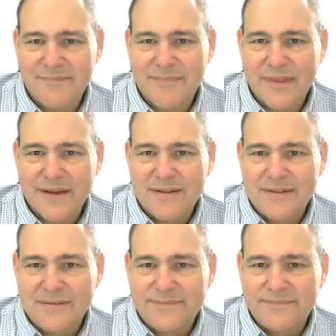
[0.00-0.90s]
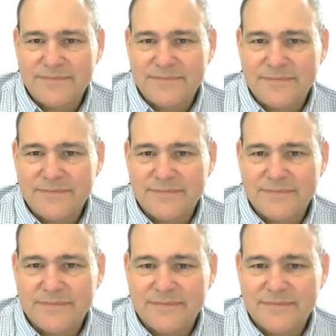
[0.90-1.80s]

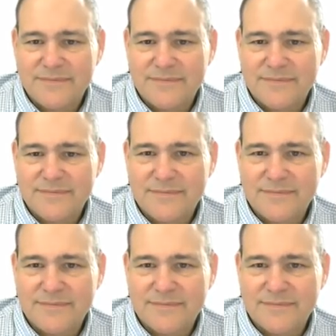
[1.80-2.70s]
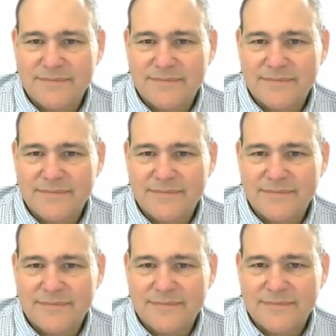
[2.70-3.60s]

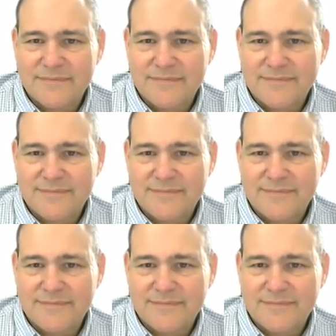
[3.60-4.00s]
No words are spoken by the person on screen.